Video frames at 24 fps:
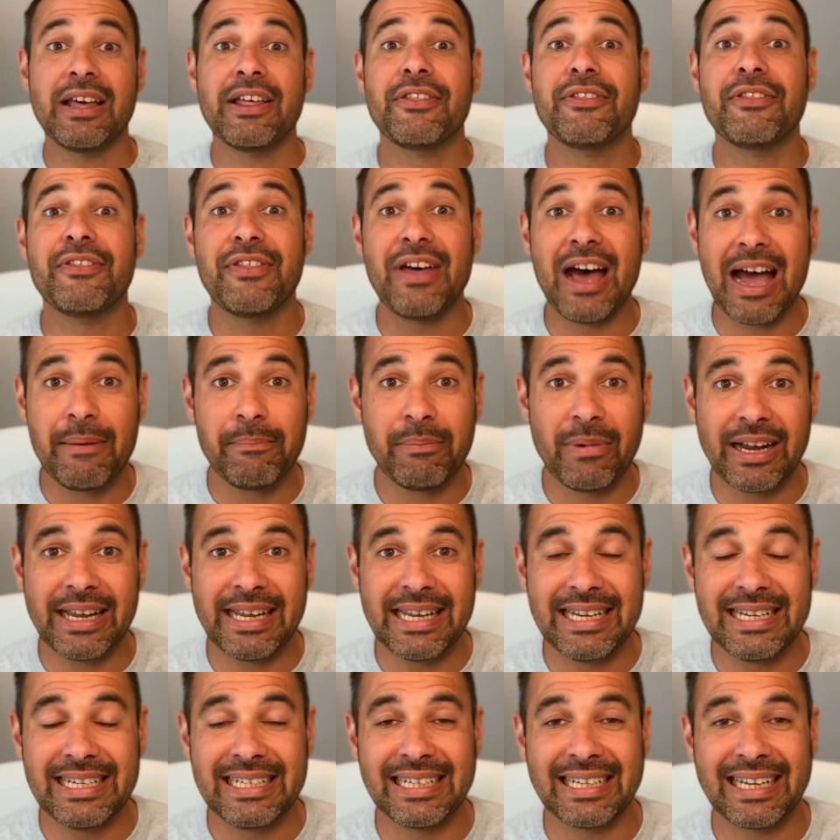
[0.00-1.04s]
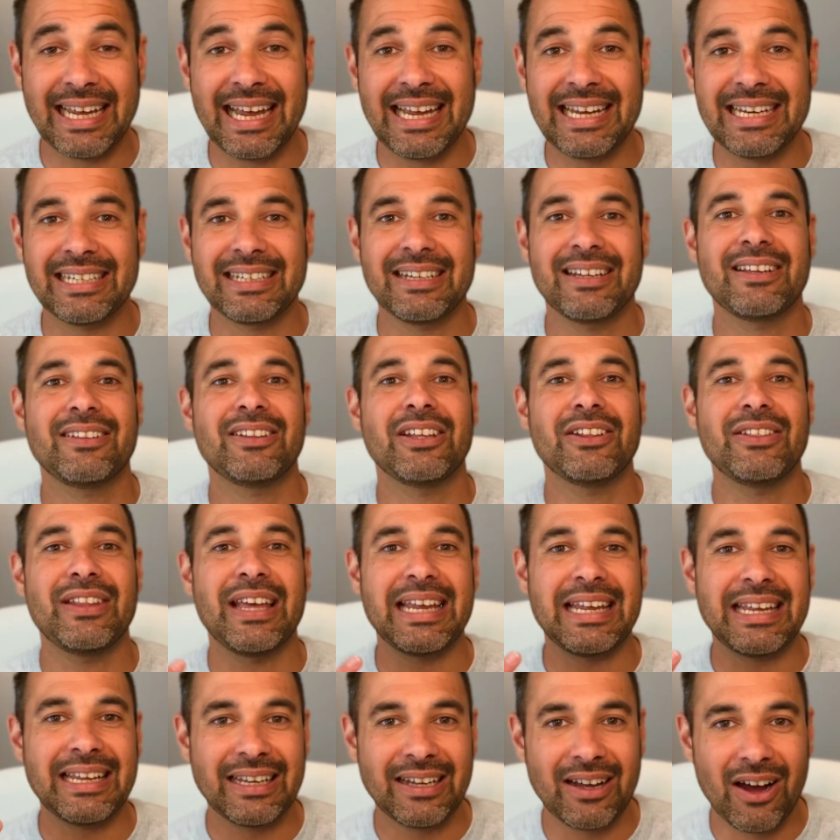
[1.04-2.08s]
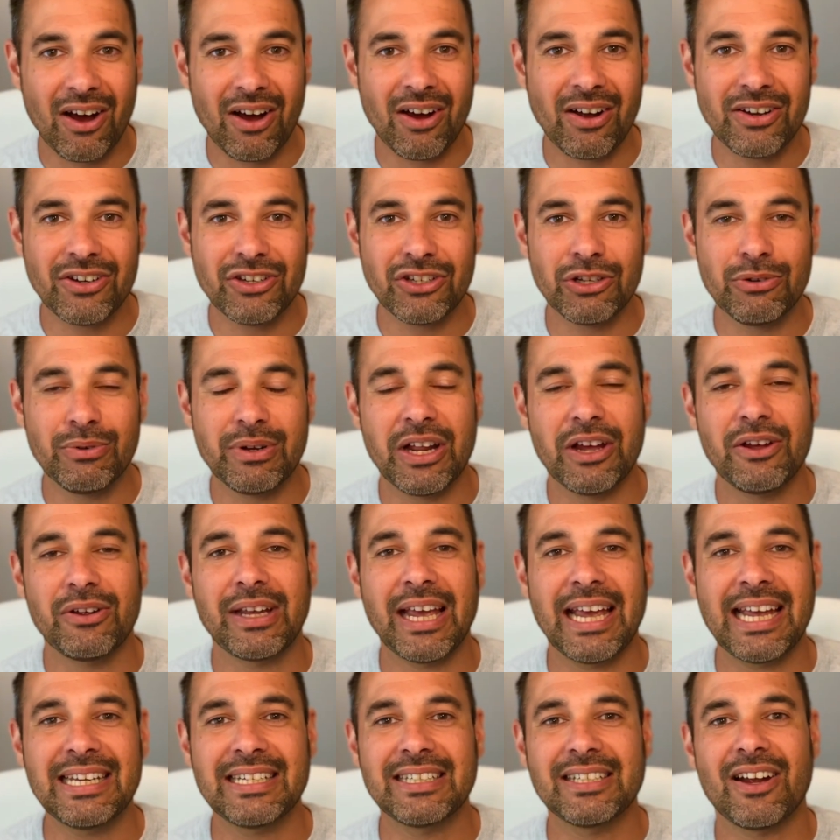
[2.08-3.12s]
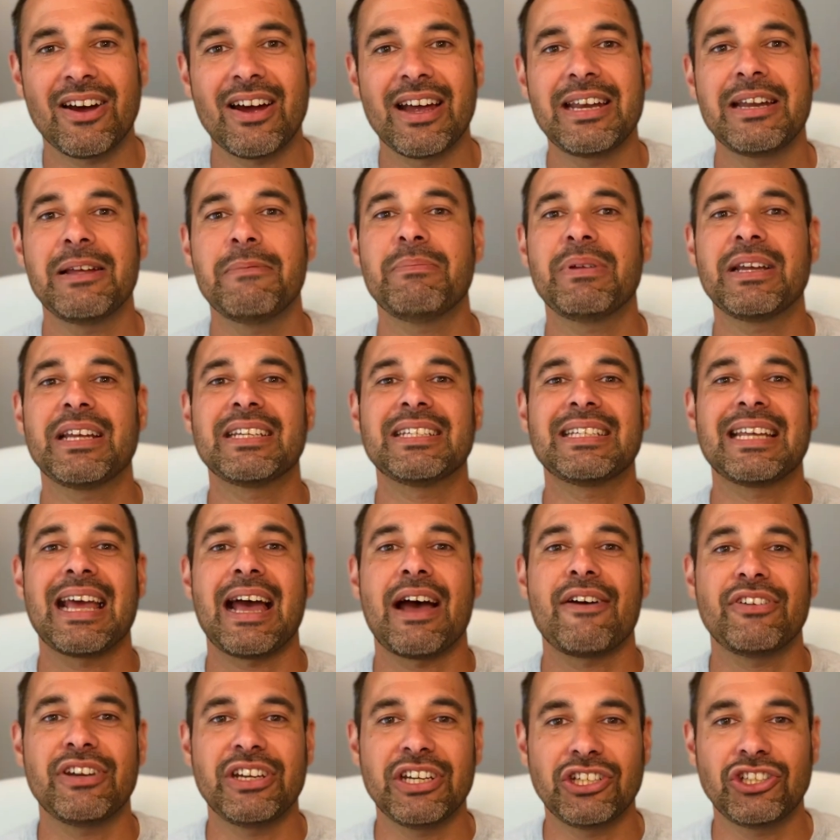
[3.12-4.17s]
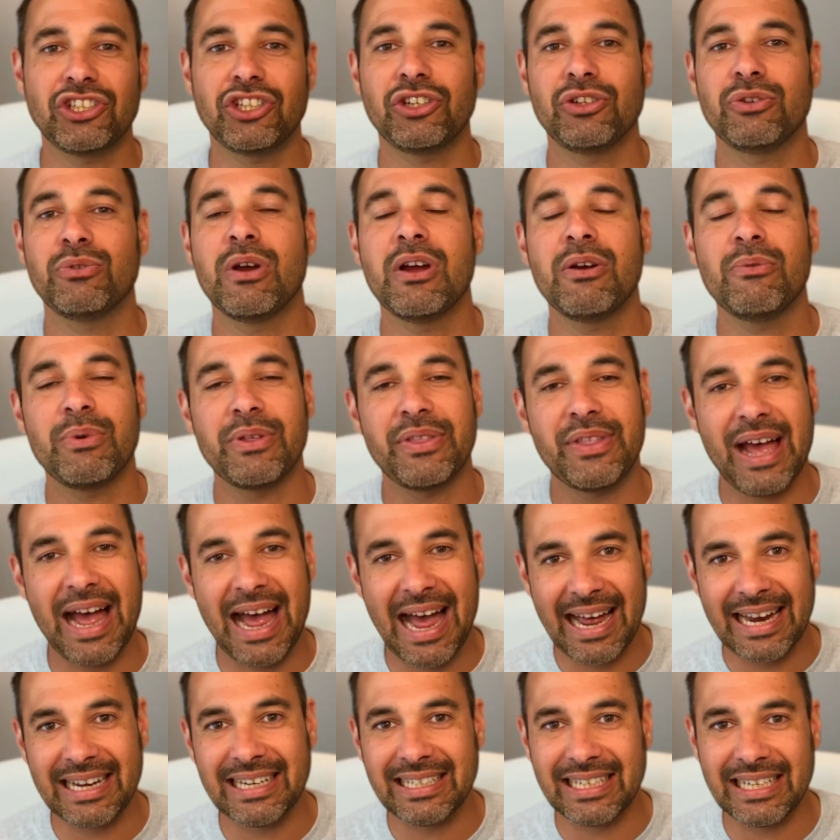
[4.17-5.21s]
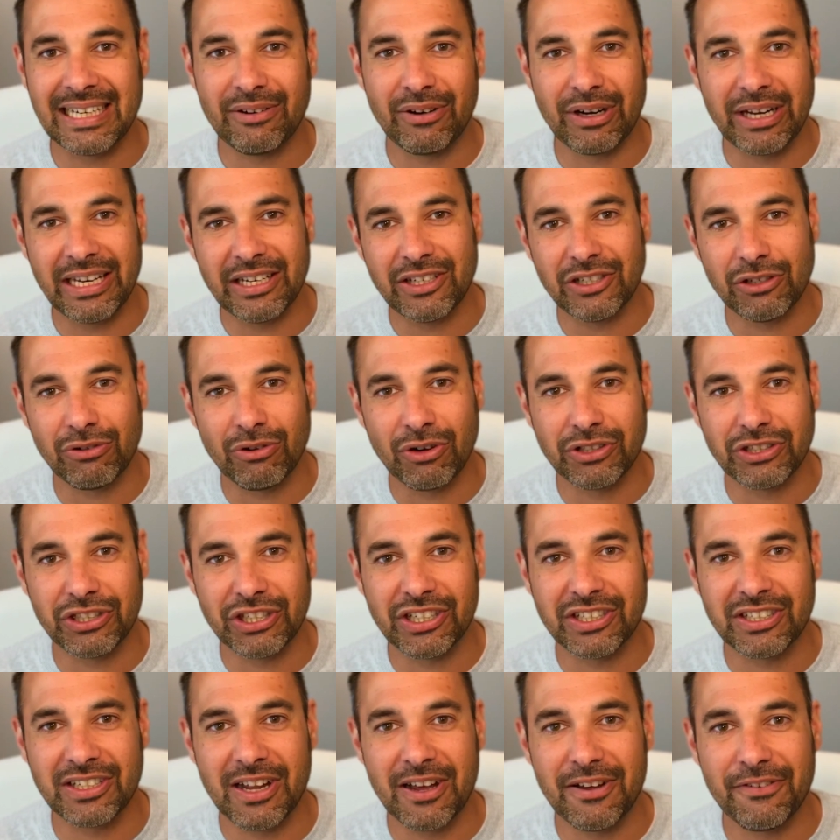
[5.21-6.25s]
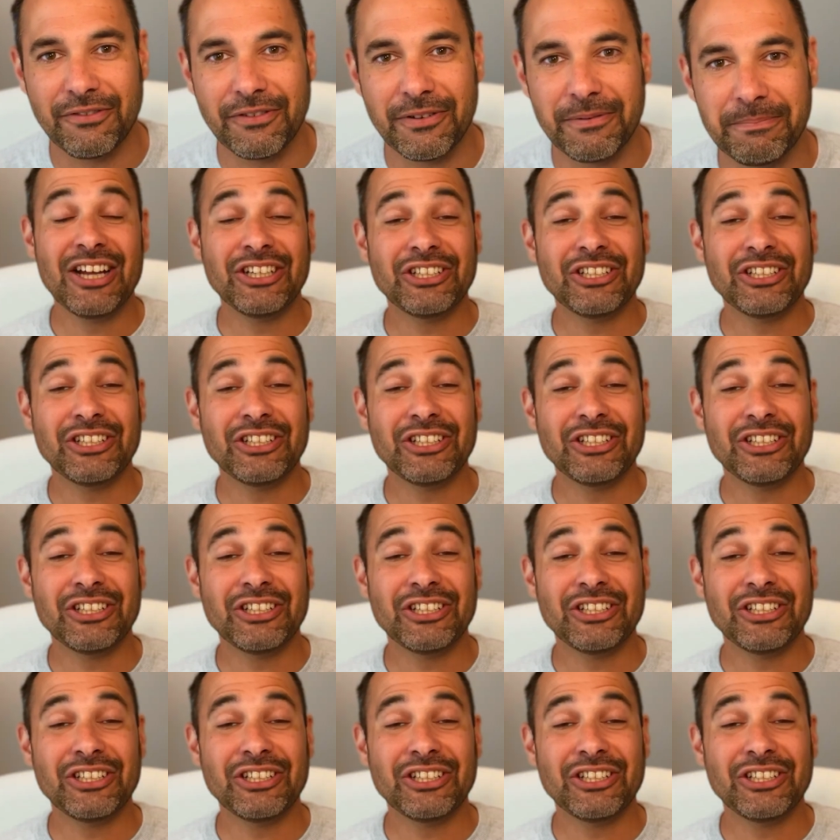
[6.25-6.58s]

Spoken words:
that might indicate that they can't do an OK sign because they have an issue with the anterior interosseous nerve.